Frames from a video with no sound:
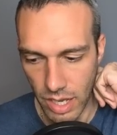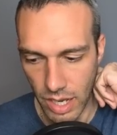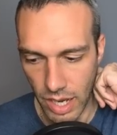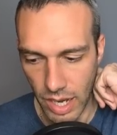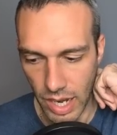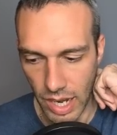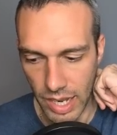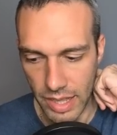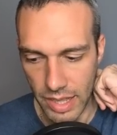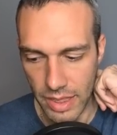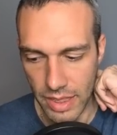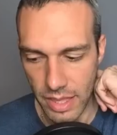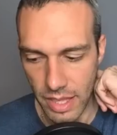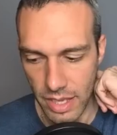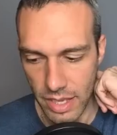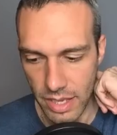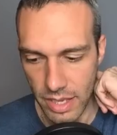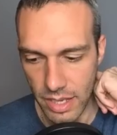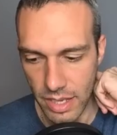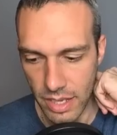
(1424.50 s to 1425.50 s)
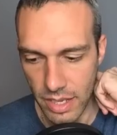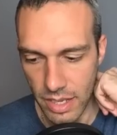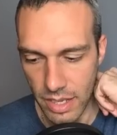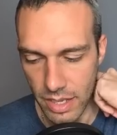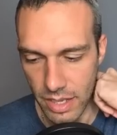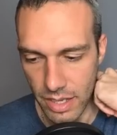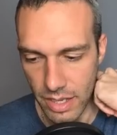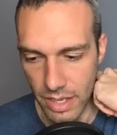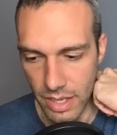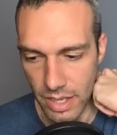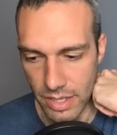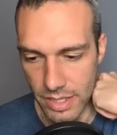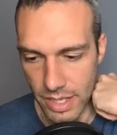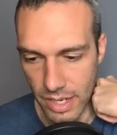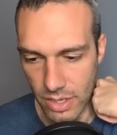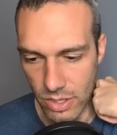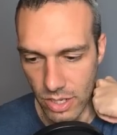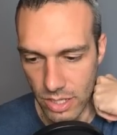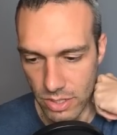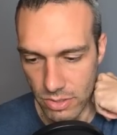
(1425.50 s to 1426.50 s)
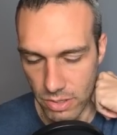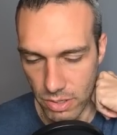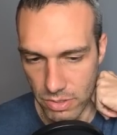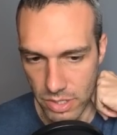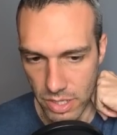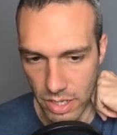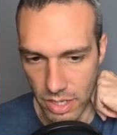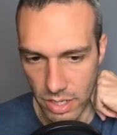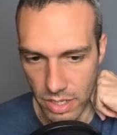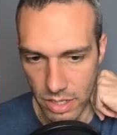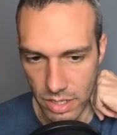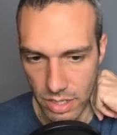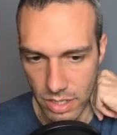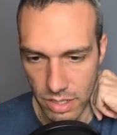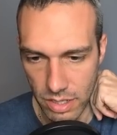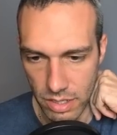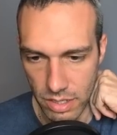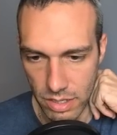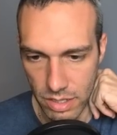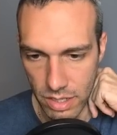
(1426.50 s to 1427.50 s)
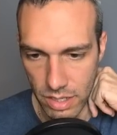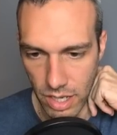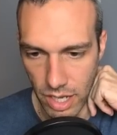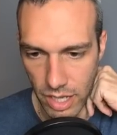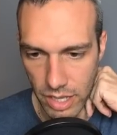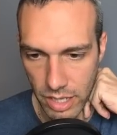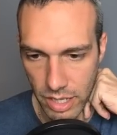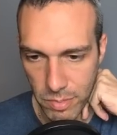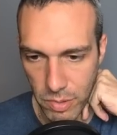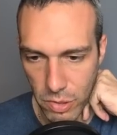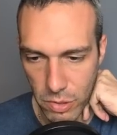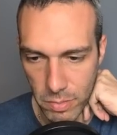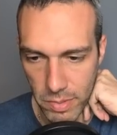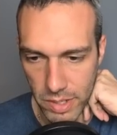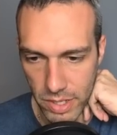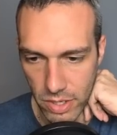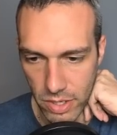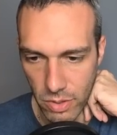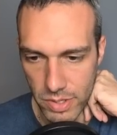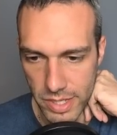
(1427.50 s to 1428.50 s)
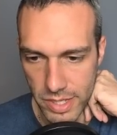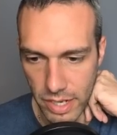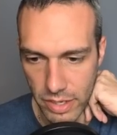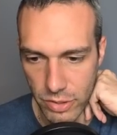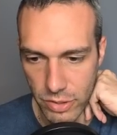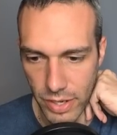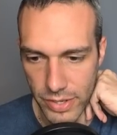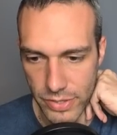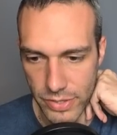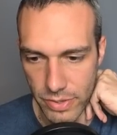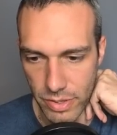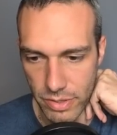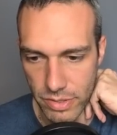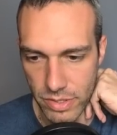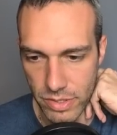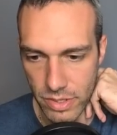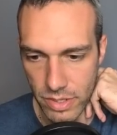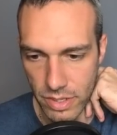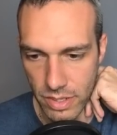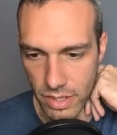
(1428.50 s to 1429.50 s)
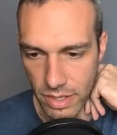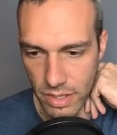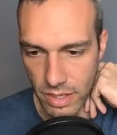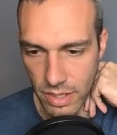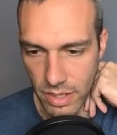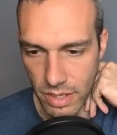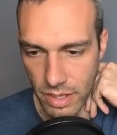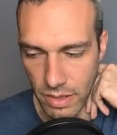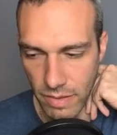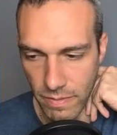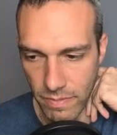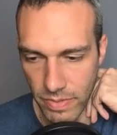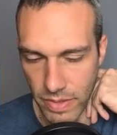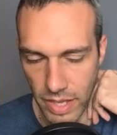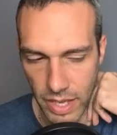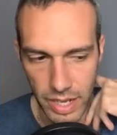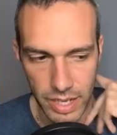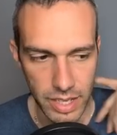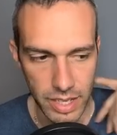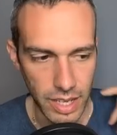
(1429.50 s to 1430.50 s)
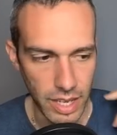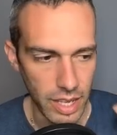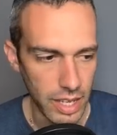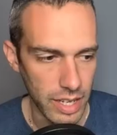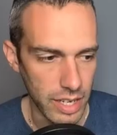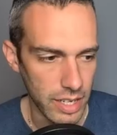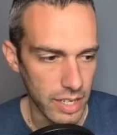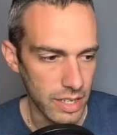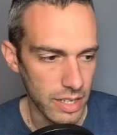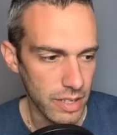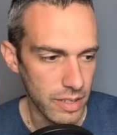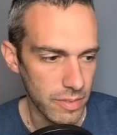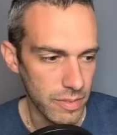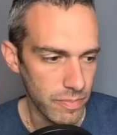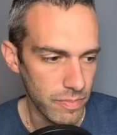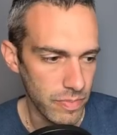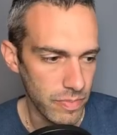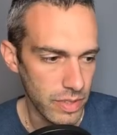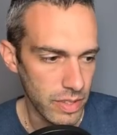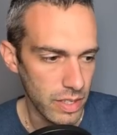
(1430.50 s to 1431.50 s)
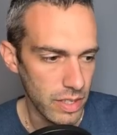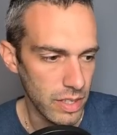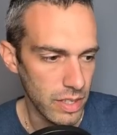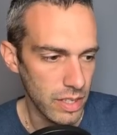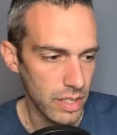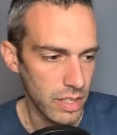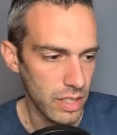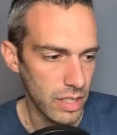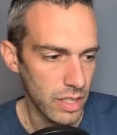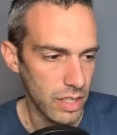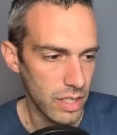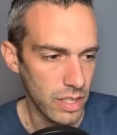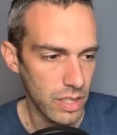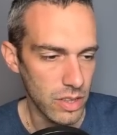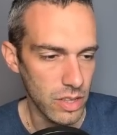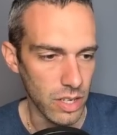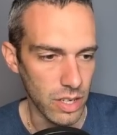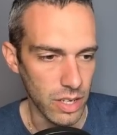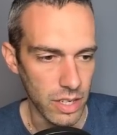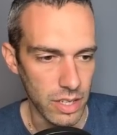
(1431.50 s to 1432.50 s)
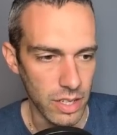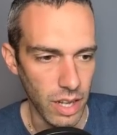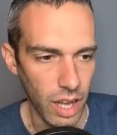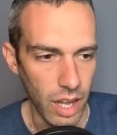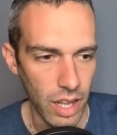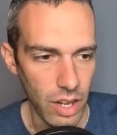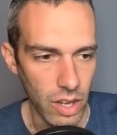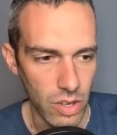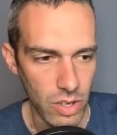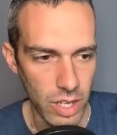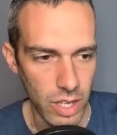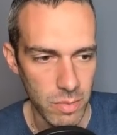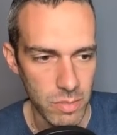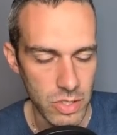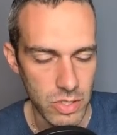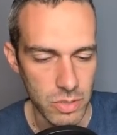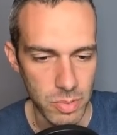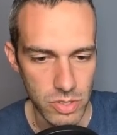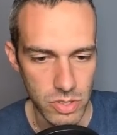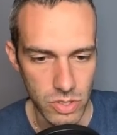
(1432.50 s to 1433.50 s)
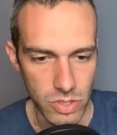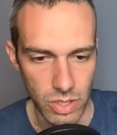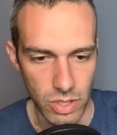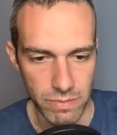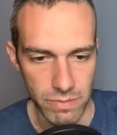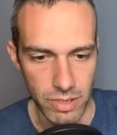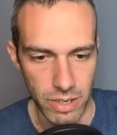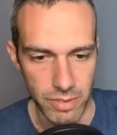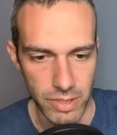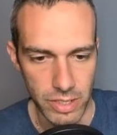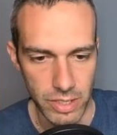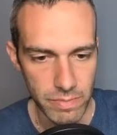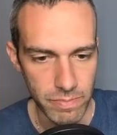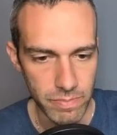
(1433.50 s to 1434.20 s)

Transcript: I think it's at a crossroads here. I think Pokemon Go is at a crossroads, and look, not all games are supposed to go on forever.